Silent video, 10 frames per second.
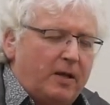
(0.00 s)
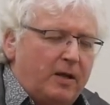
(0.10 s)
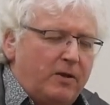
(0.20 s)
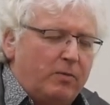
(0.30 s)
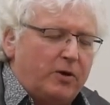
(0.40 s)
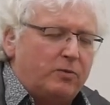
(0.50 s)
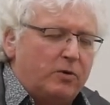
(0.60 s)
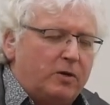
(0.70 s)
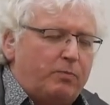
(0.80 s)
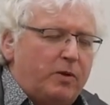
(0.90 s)
in the modern
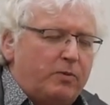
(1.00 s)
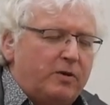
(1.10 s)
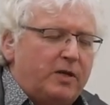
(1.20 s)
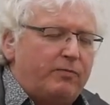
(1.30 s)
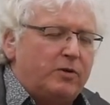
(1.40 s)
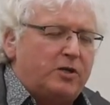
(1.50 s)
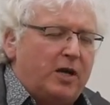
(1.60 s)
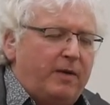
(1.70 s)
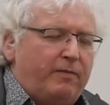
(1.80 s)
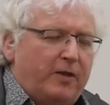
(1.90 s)
world, people don't have much
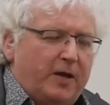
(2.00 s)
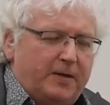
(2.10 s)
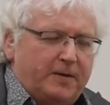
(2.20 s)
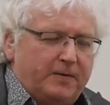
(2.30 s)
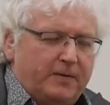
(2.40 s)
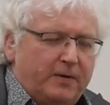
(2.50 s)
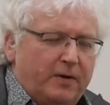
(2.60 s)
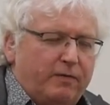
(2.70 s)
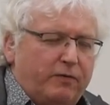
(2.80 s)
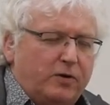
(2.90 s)
time for that
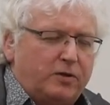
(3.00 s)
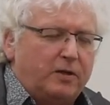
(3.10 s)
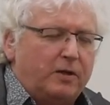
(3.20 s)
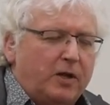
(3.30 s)
unfortunately.